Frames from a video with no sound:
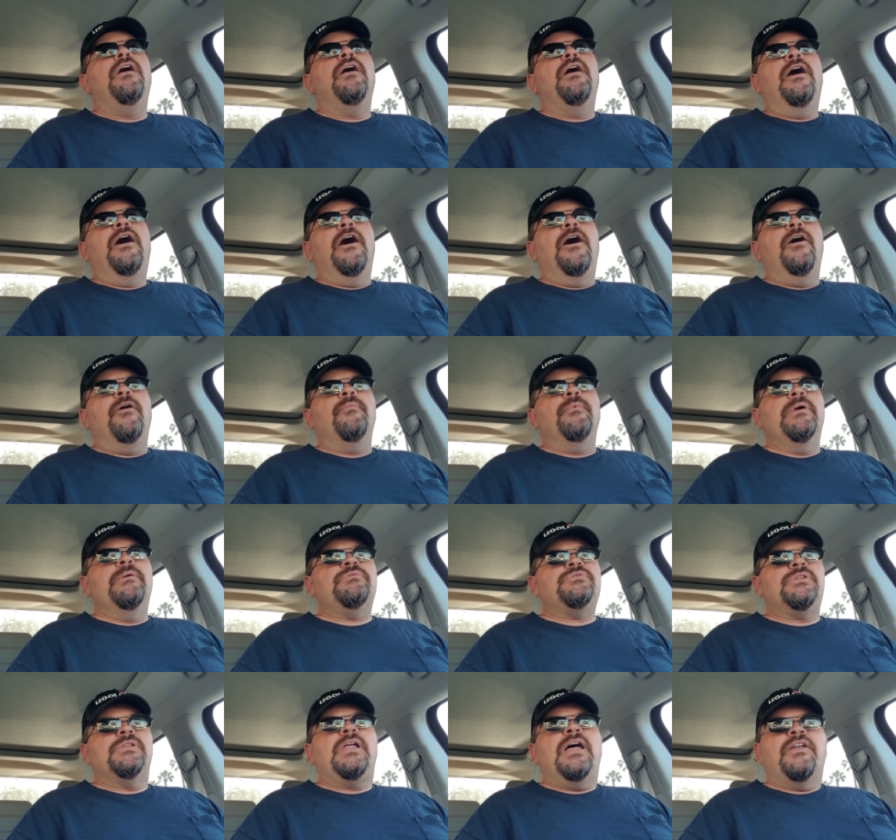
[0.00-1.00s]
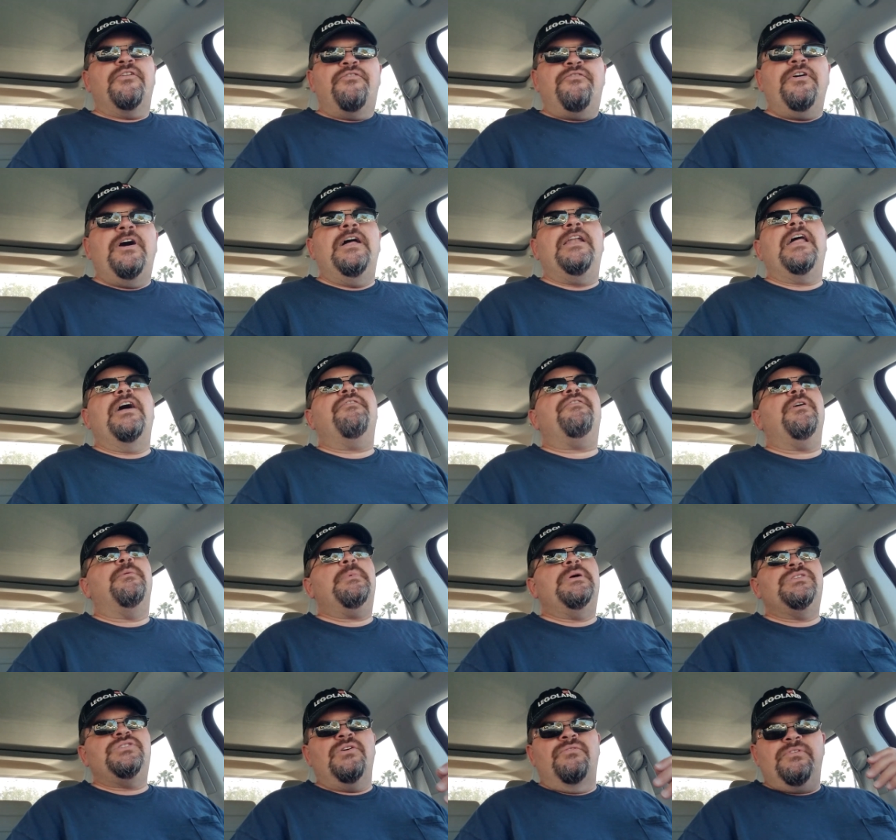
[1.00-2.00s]
Um, it was a lot of fun. I found
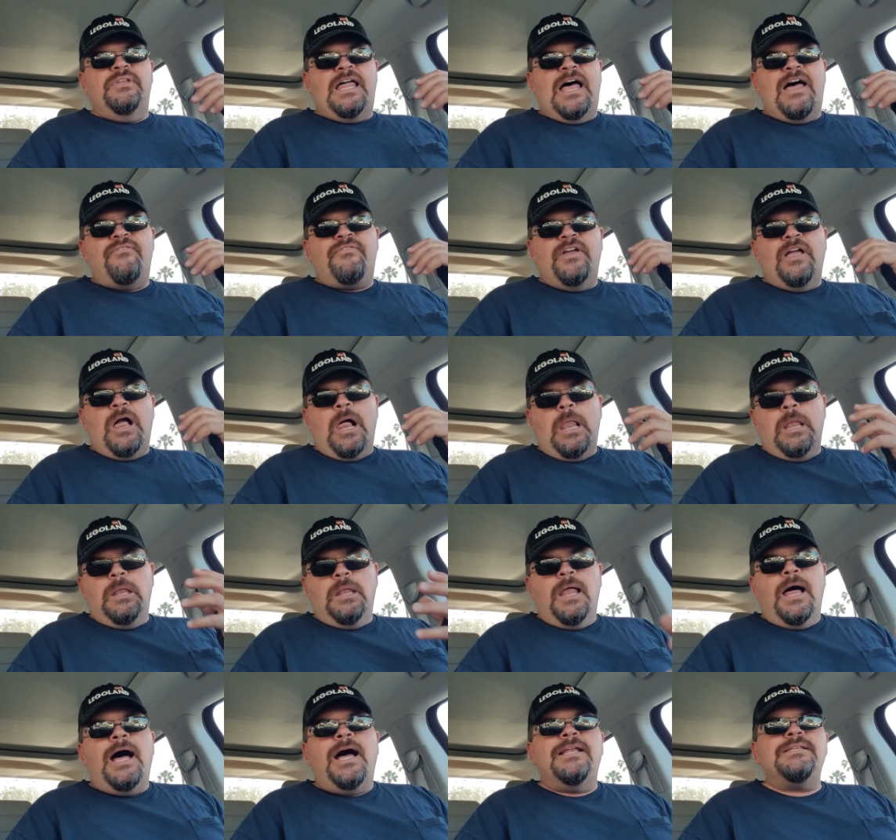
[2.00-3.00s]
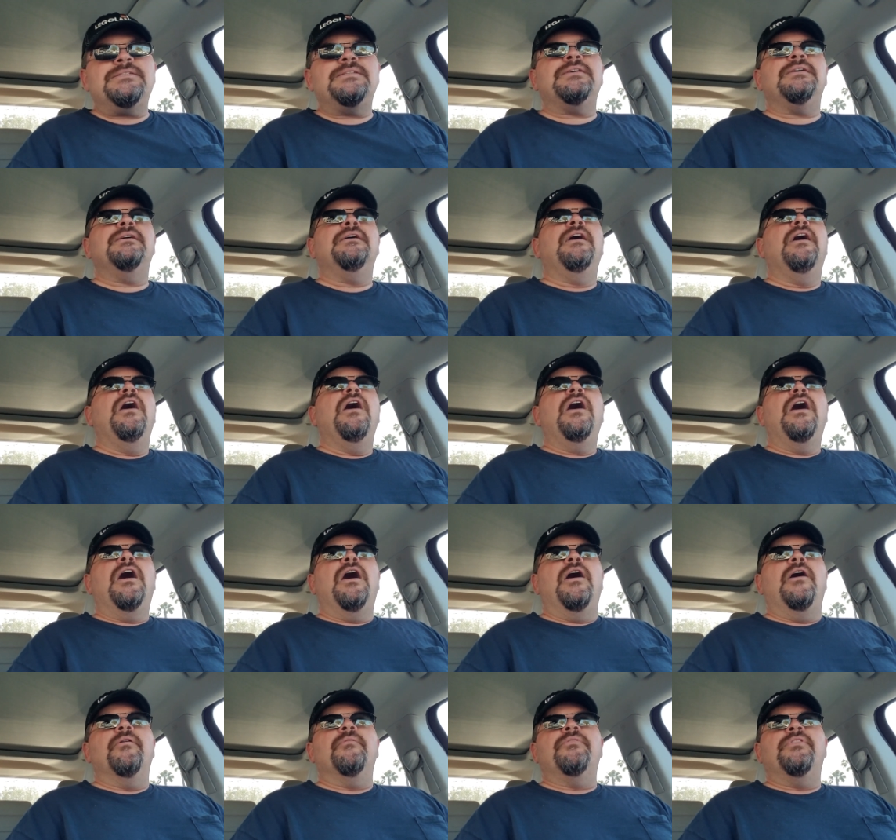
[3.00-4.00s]
myself laughing a lot.
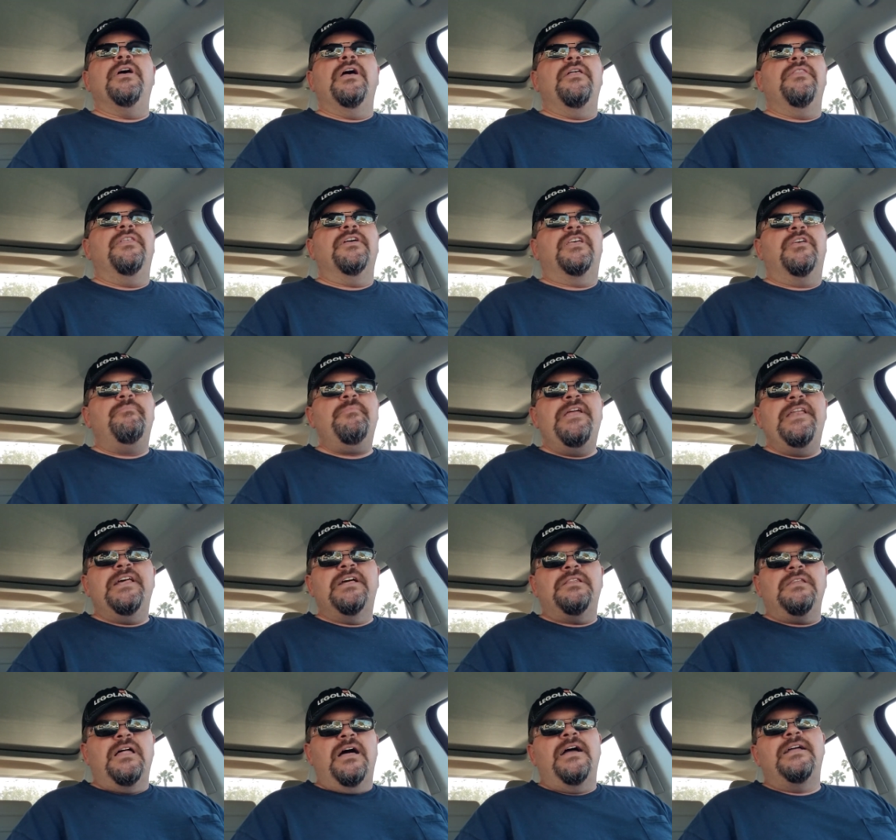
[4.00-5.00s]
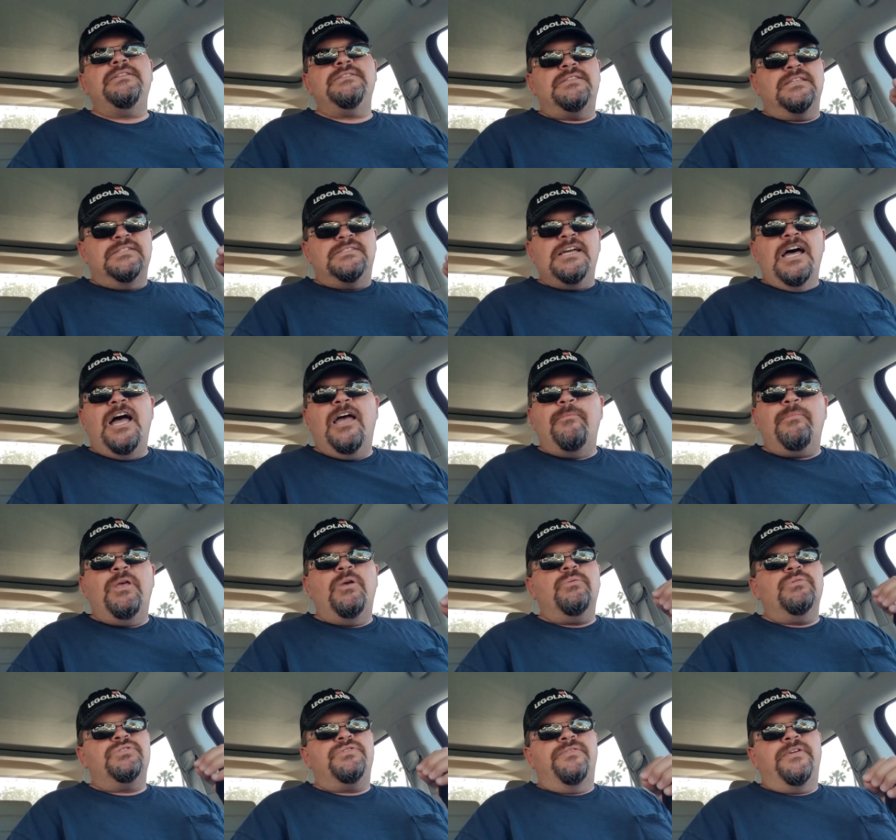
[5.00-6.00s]
Uh, the, the comedic lines, the timing
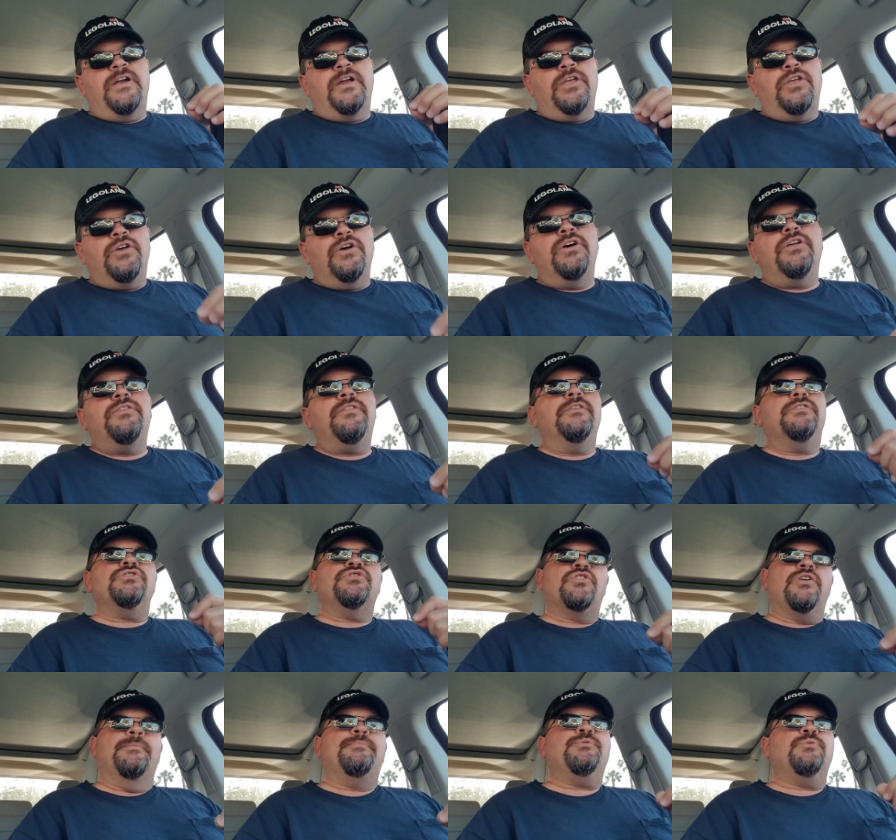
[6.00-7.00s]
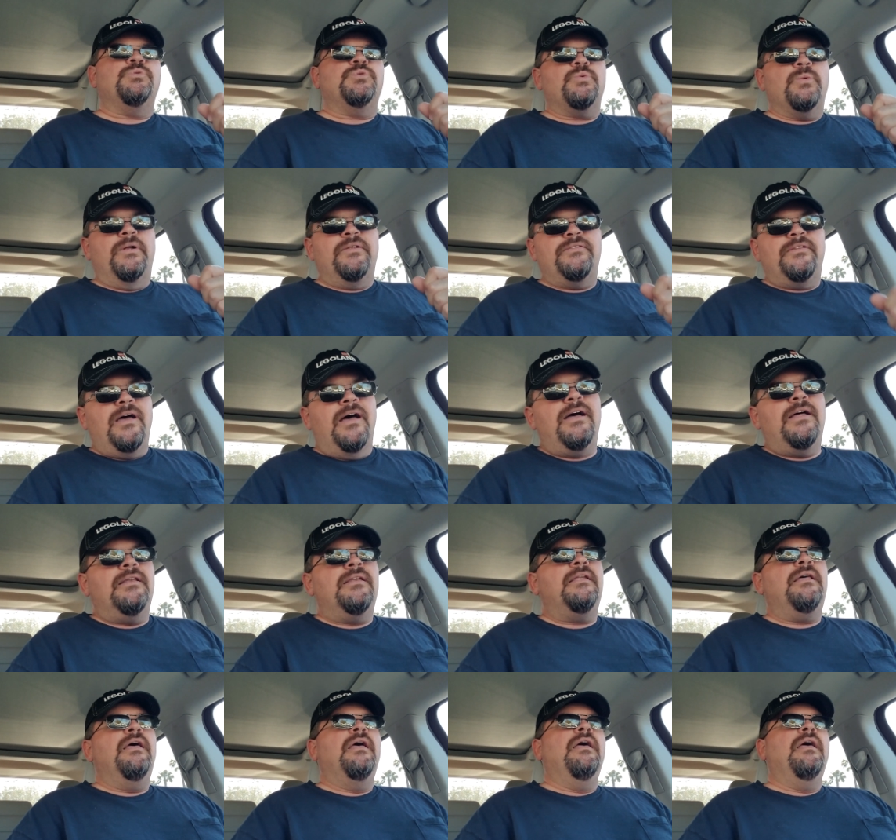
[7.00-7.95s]
was very good. The script was well done.